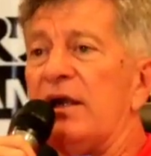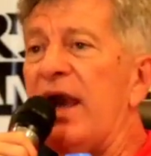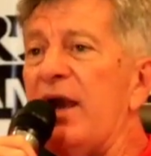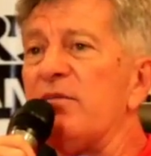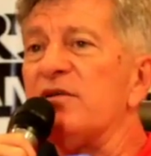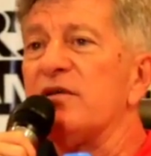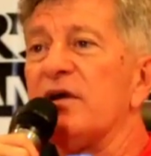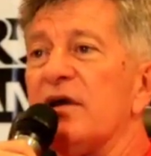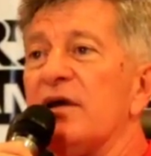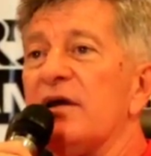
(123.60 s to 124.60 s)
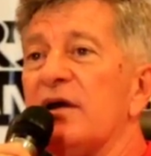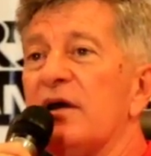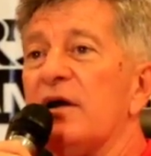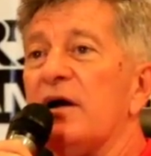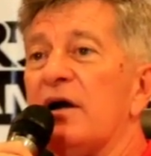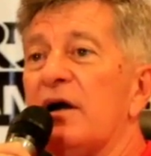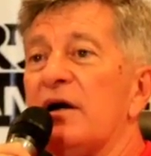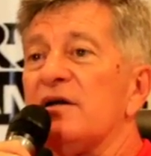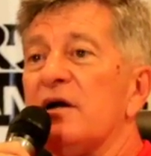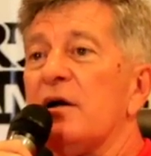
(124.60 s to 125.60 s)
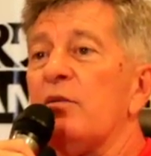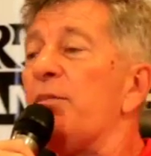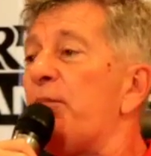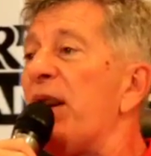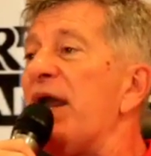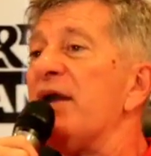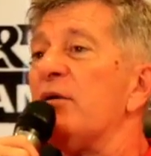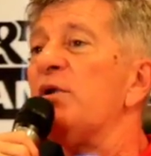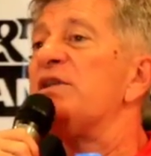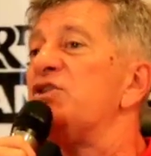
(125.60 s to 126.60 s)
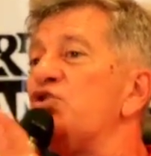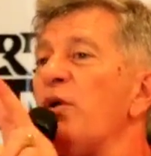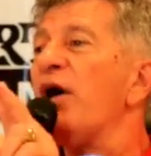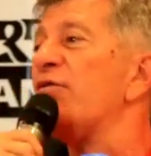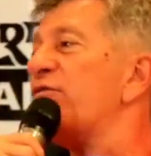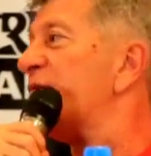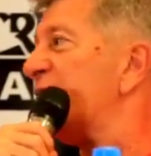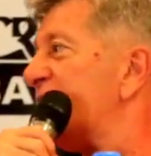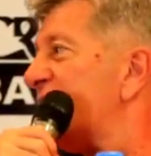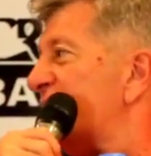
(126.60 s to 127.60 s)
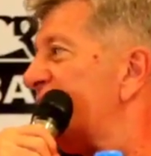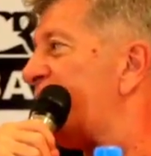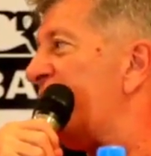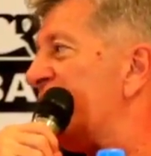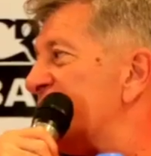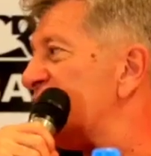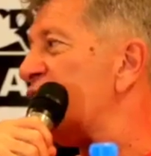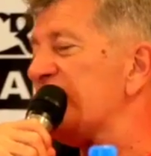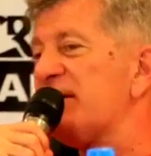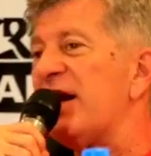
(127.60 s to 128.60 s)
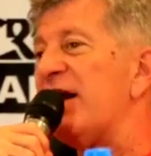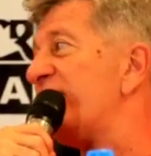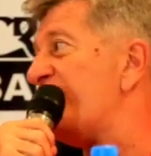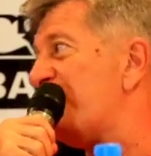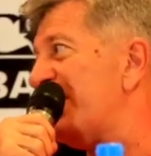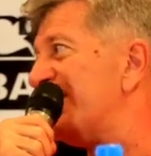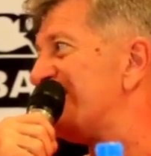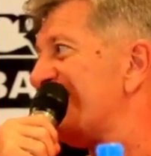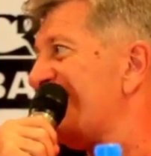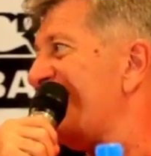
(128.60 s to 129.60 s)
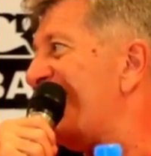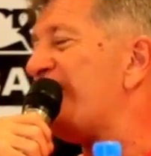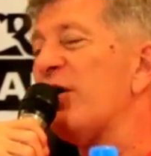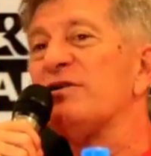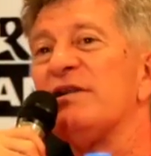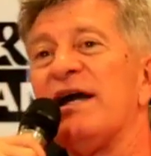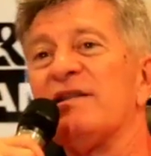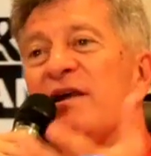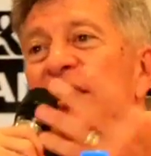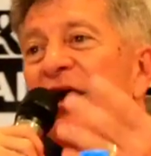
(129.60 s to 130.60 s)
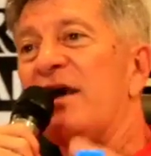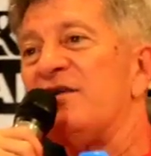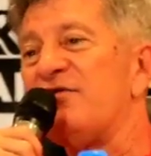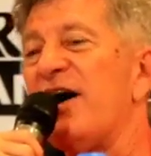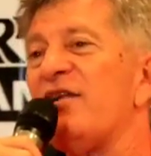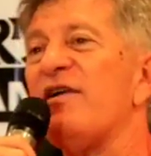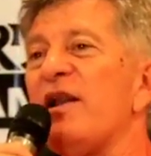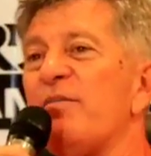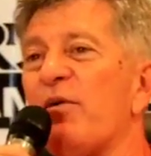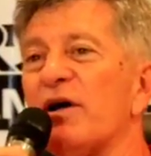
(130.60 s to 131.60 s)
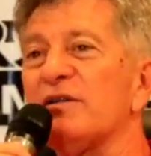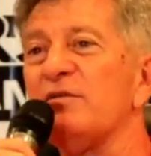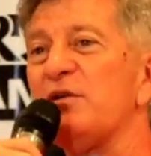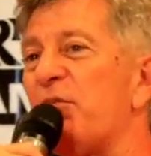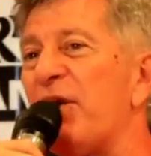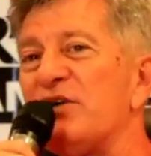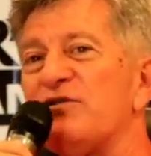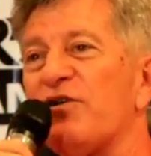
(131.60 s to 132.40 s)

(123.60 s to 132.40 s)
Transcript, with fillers: games with play with 12 players, not the 11 players. About that, it's very, very important with pleasure